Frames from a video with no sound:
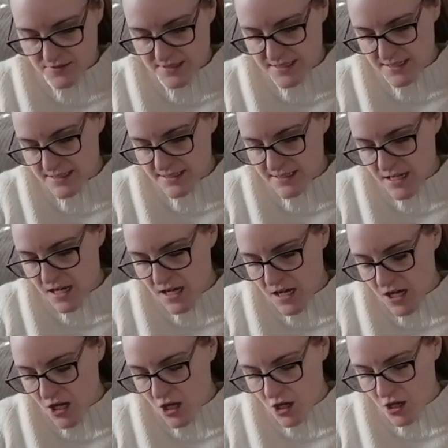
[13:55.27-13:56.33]
What's this?
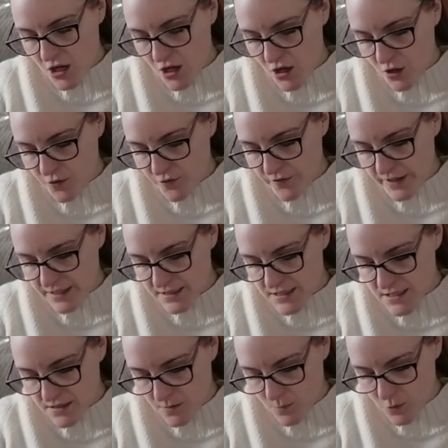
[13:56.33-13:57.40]

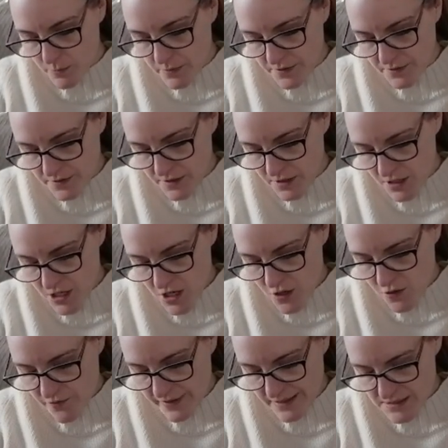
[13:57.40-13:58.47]
Covington woman.
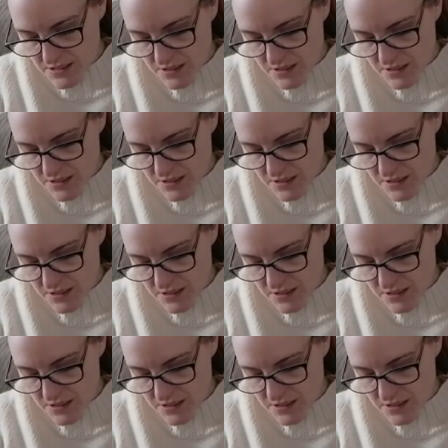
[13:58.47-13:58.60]
I